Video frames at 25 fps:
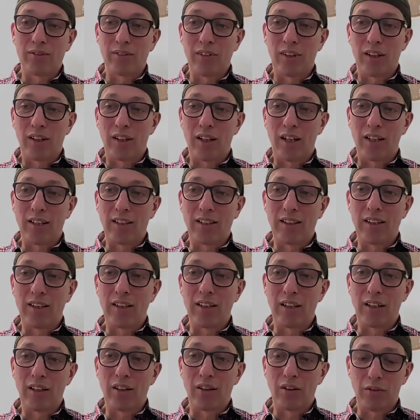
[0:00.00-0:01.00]

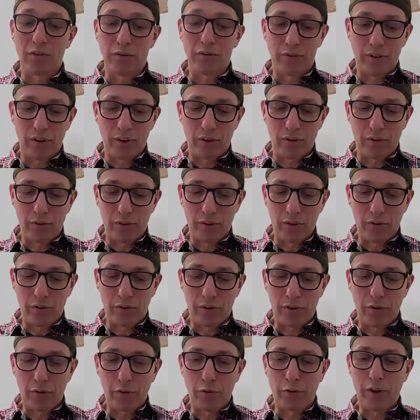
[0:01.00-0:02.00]
idea of
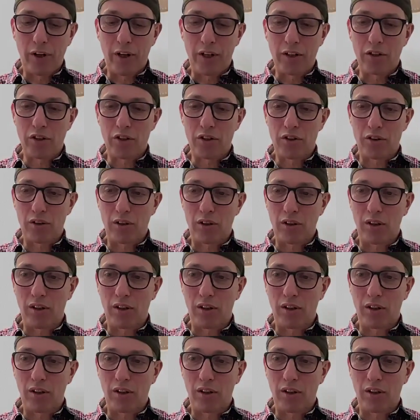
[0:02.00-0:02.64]
the fresh